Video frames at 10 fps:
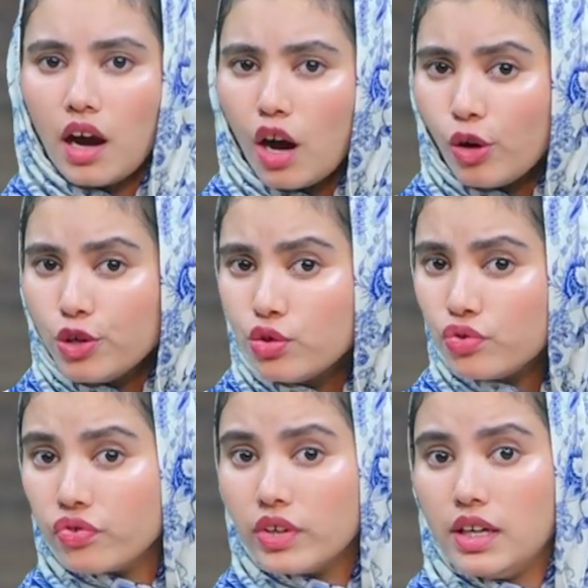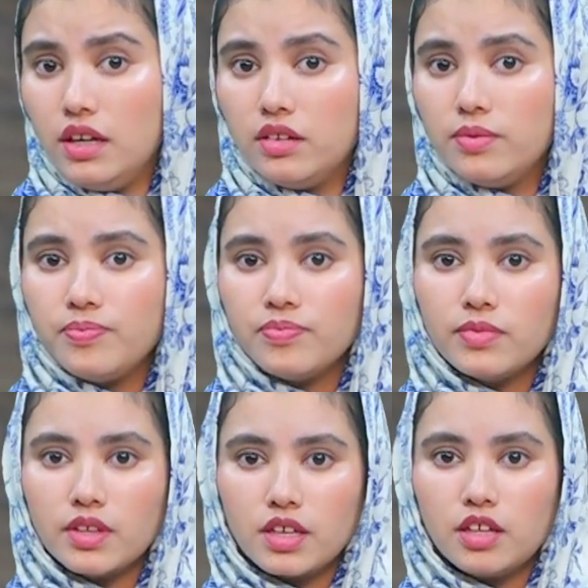How you feel?
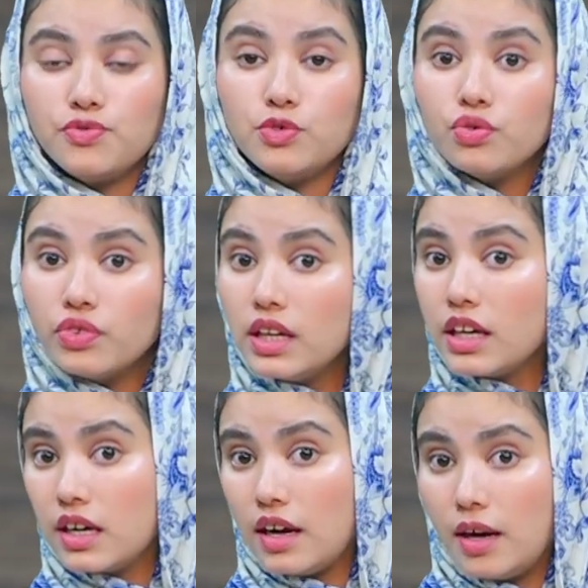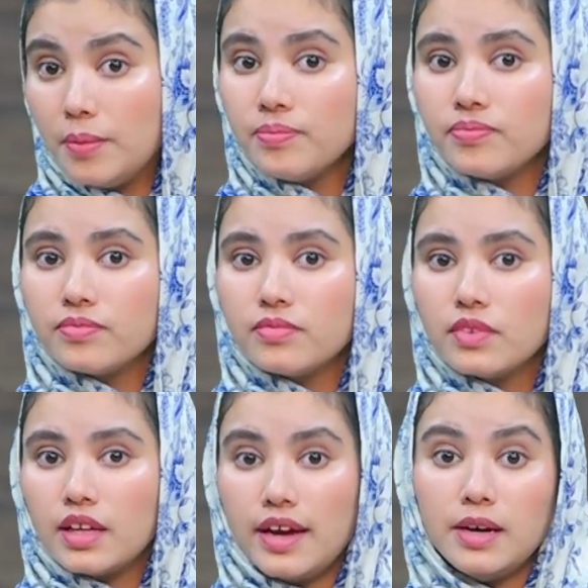If you feel calm
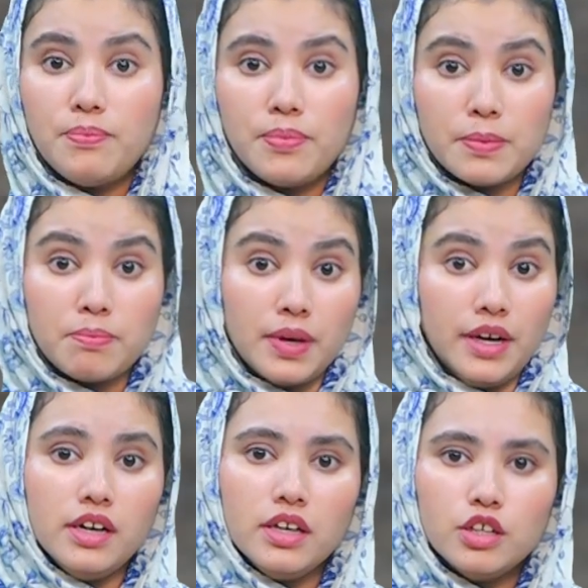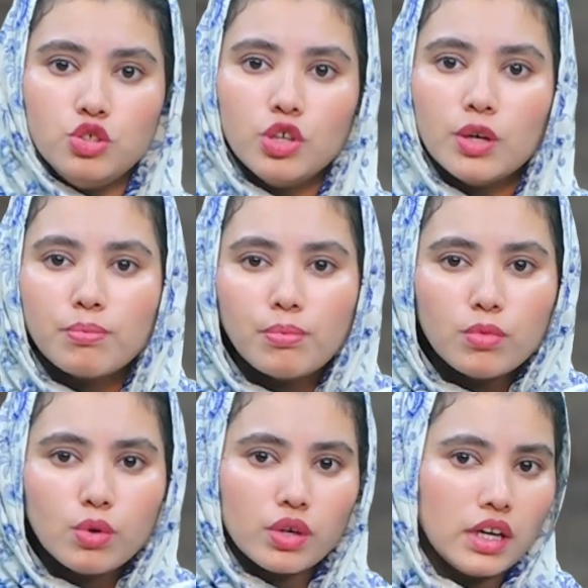and prepared, you are
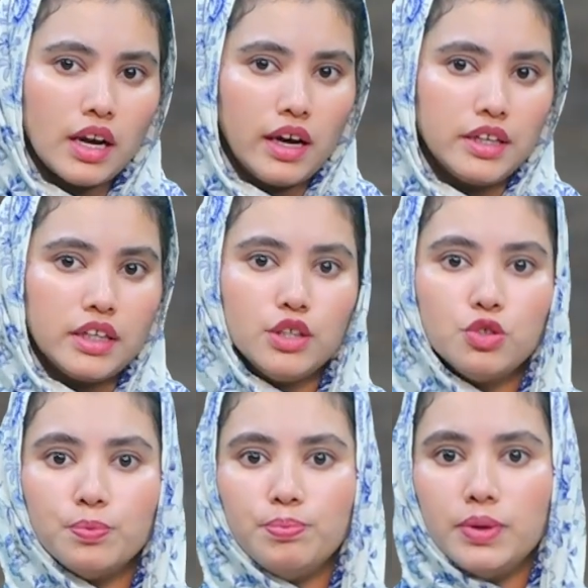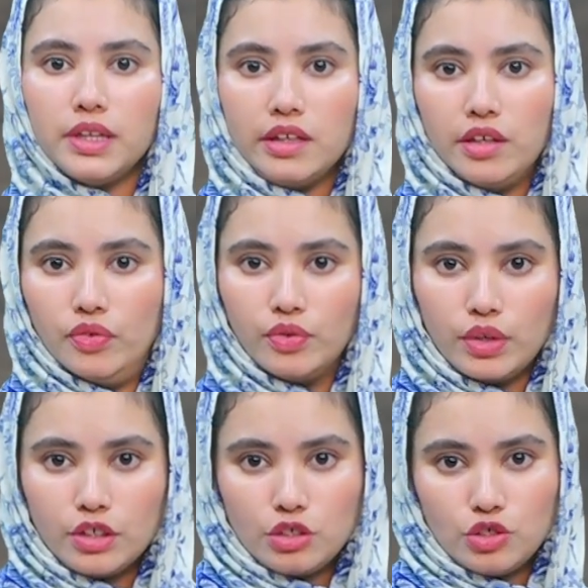more likely to believe
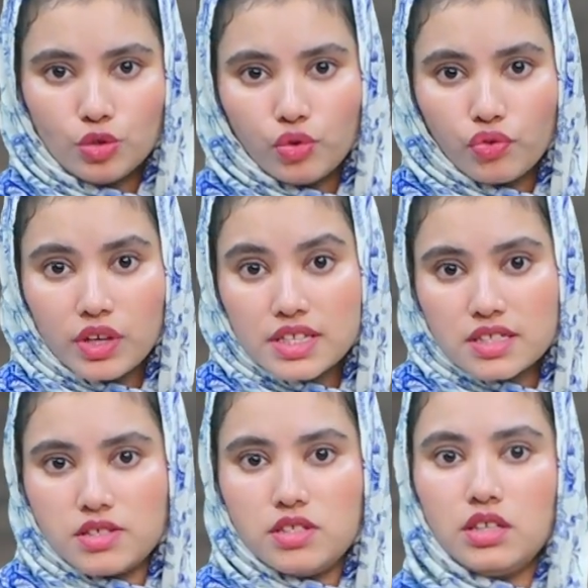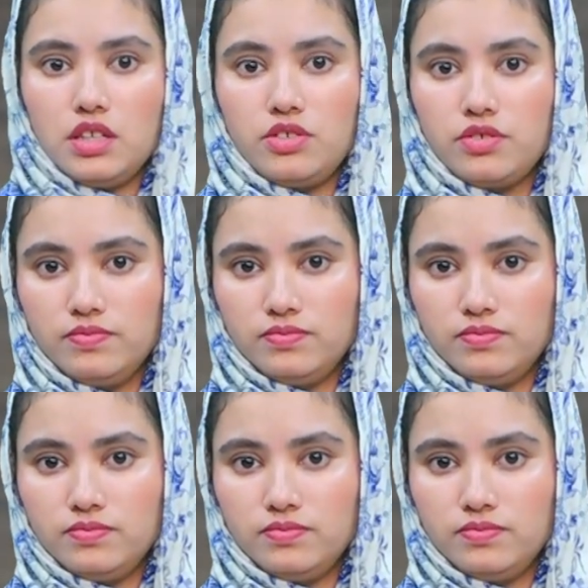you will succeed.